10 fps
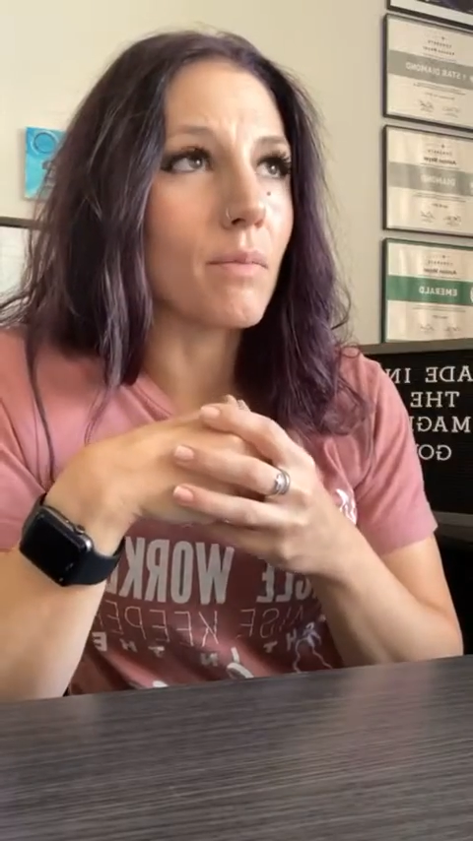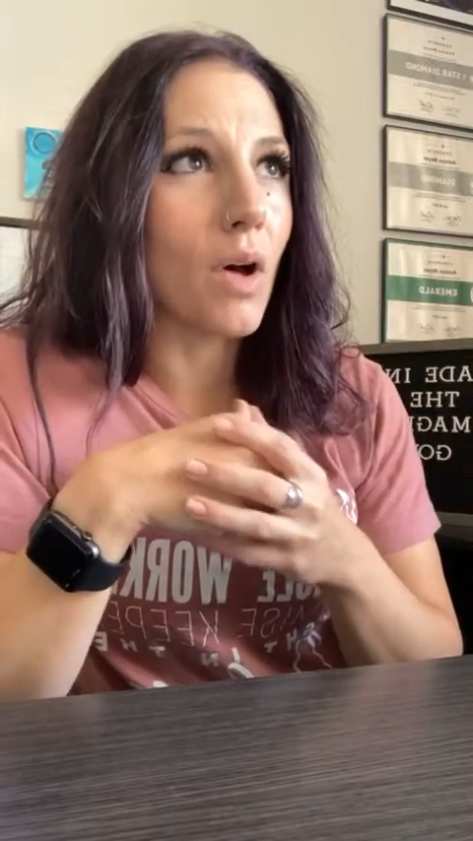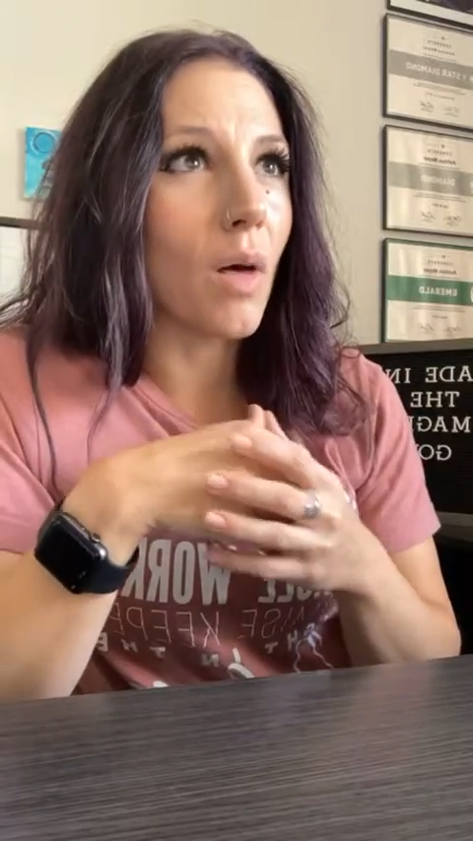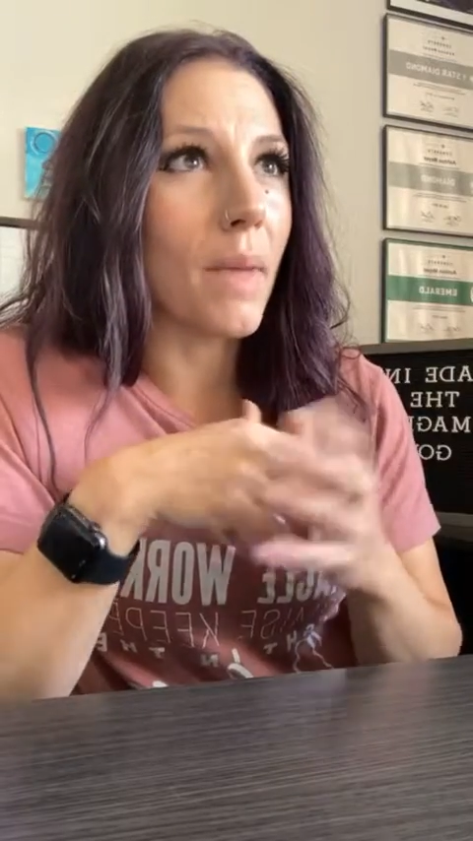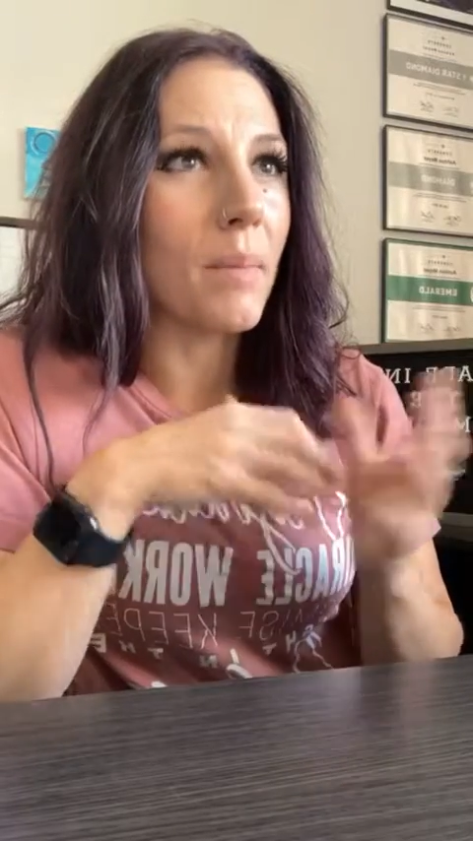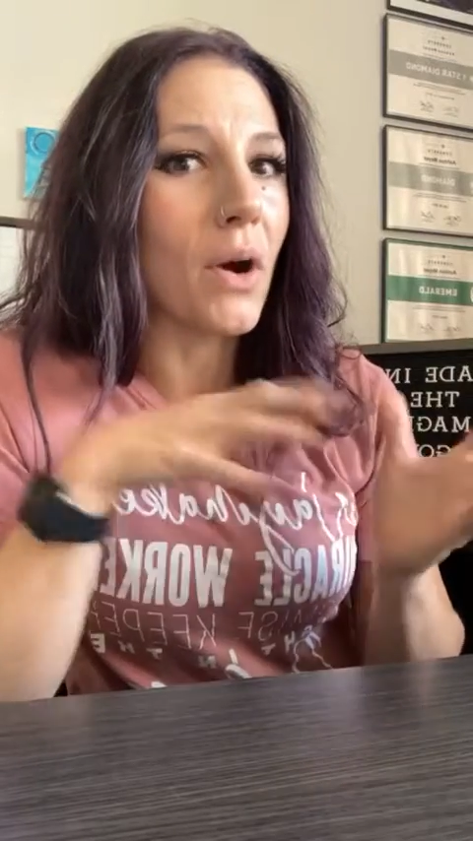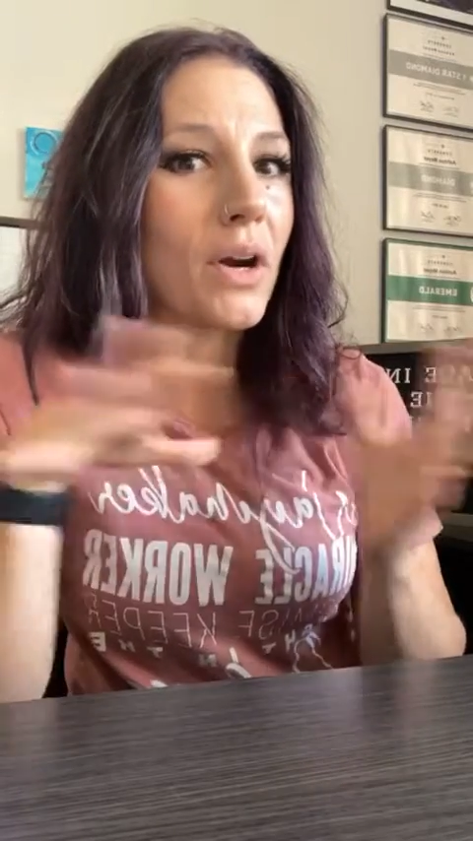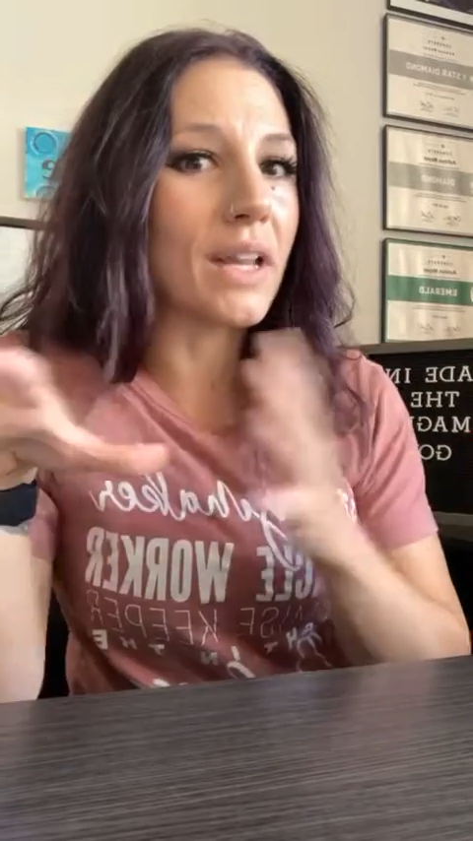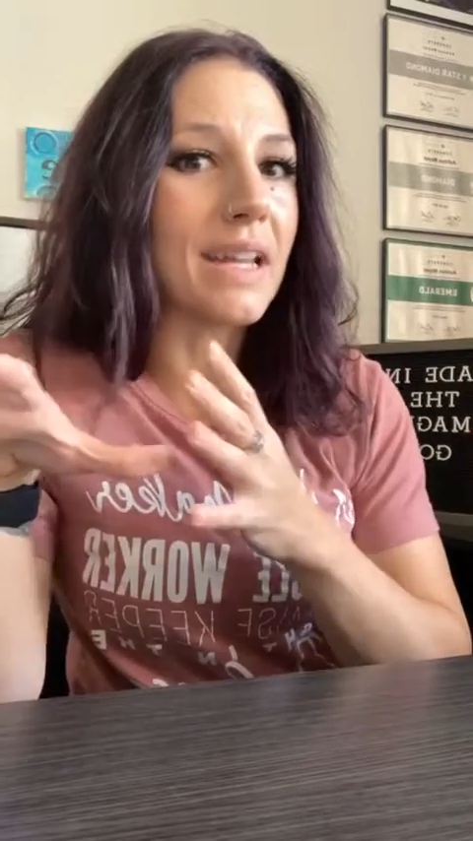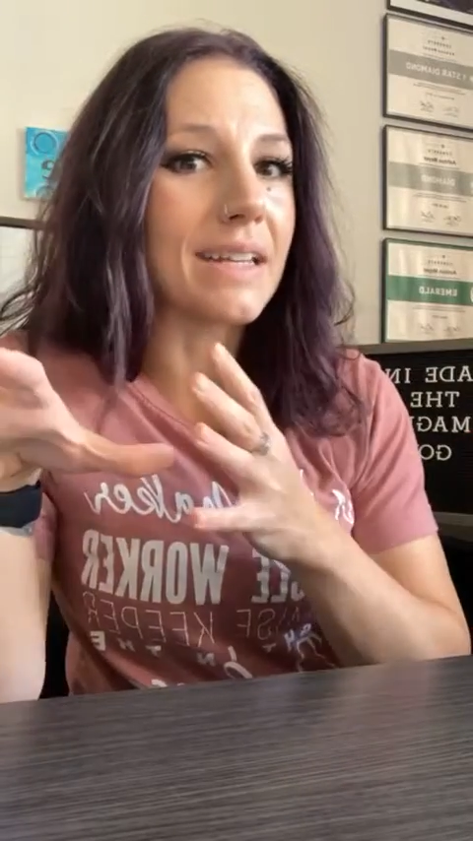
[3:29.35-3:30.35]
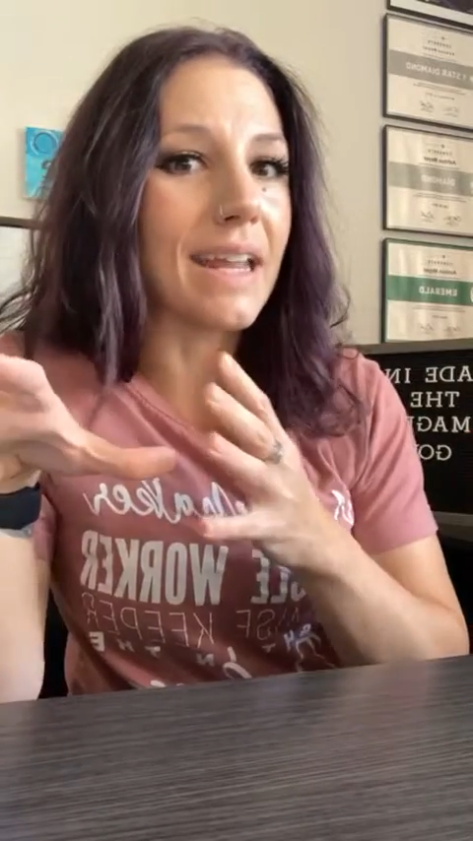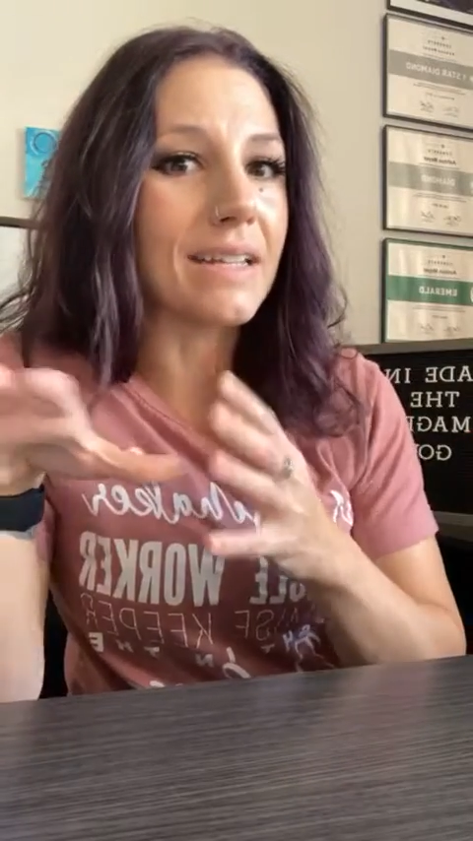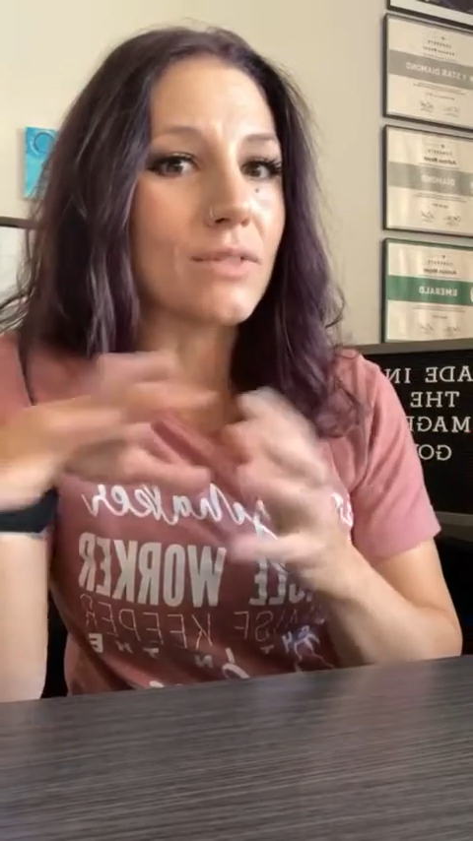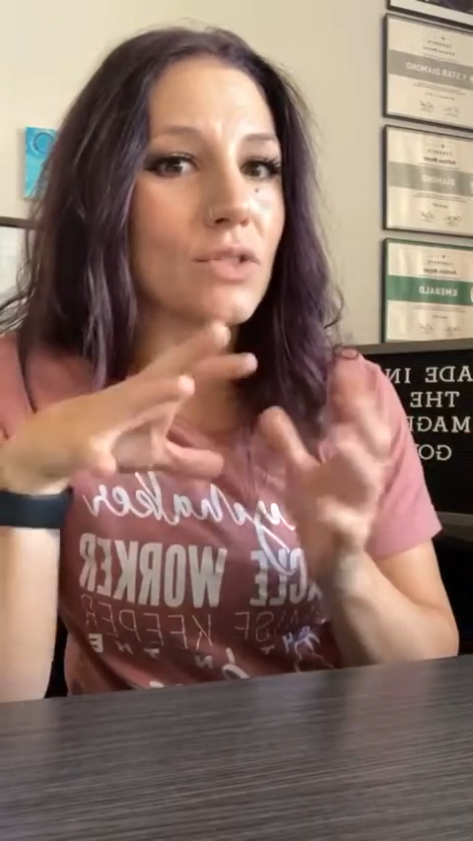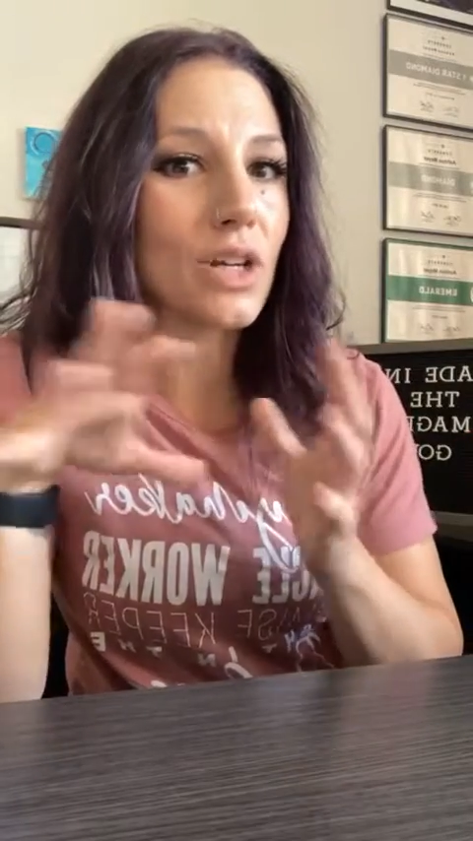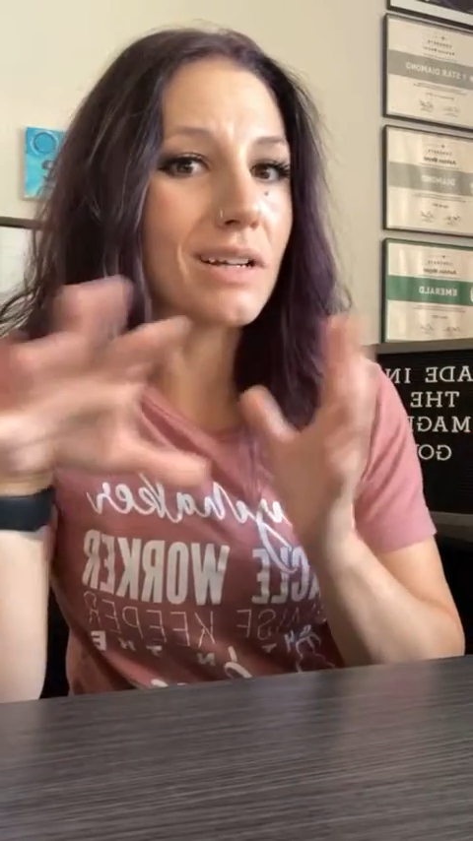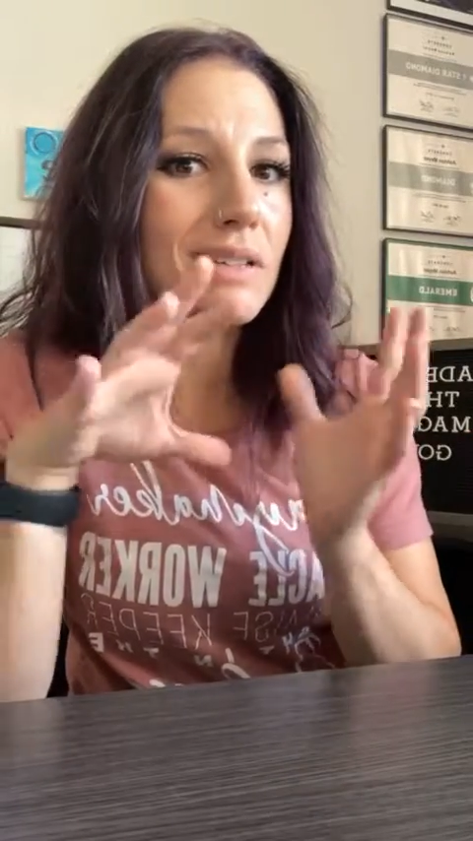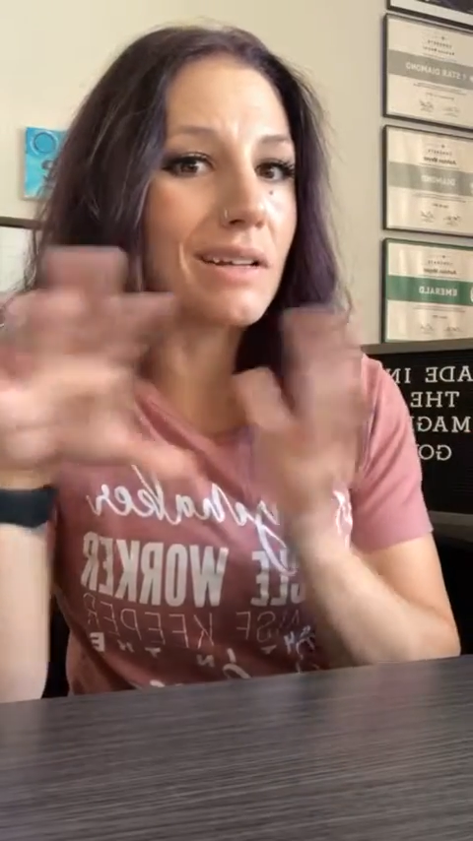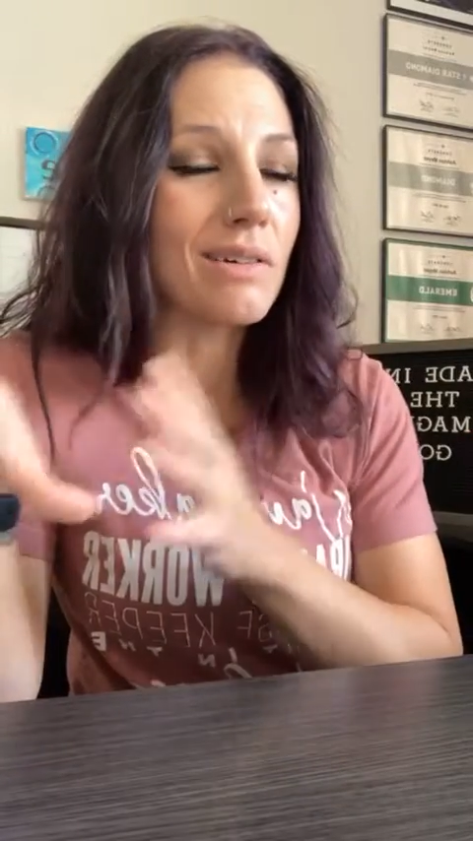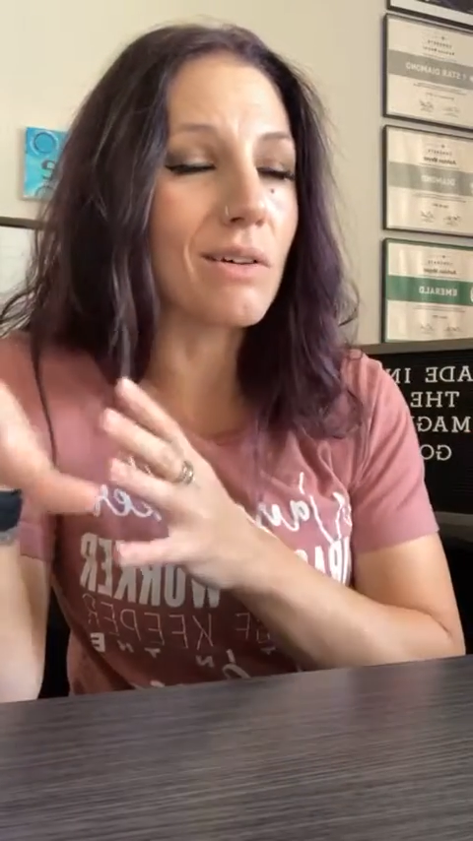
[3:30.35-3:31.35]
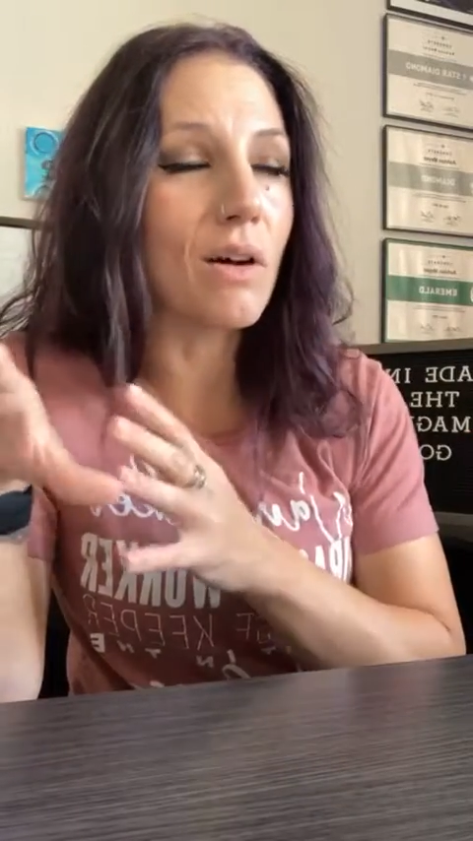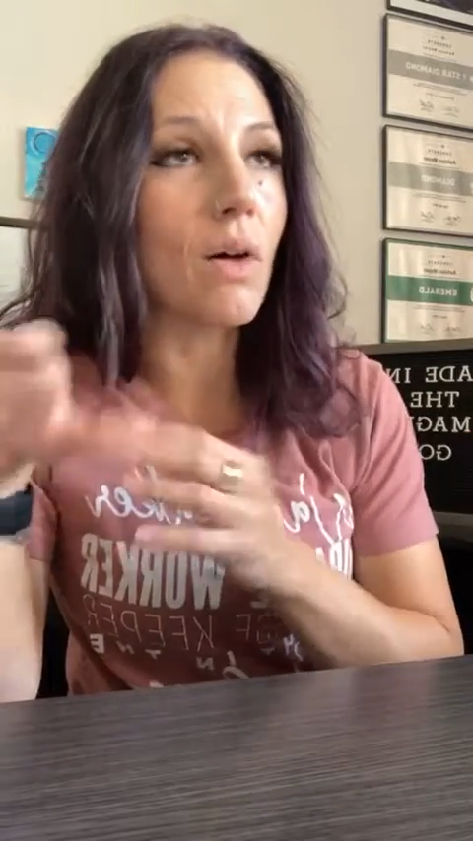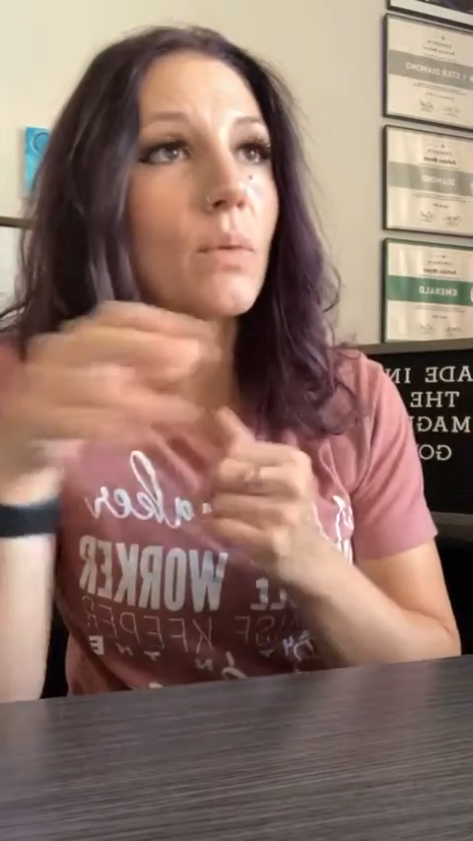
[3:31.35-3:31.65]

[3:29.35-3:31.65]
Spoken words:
all my partying days of drugs and alcohol